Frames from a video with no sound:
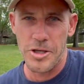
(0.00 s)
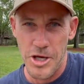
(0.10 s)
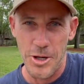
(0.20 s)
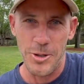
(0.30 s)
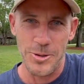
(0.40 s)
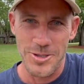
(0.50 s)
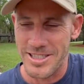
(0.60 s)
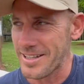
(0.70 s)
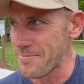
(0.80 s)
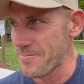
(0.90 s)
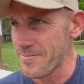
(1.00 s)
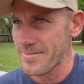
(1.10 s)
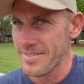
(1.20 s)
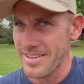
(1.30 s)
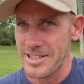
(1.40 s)
used
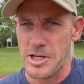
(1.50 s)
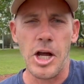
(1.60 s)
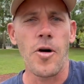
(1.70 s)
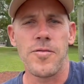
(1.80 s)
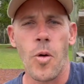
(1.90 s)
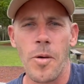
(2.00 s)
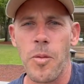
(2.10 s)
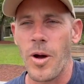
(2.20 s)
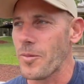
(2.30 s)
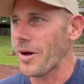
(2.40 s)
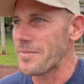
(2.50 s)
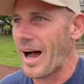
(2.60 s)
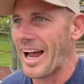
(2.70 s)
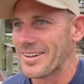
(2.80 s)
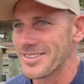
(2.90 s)
to go 4.1
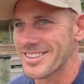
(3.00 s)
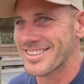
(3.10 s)
miles.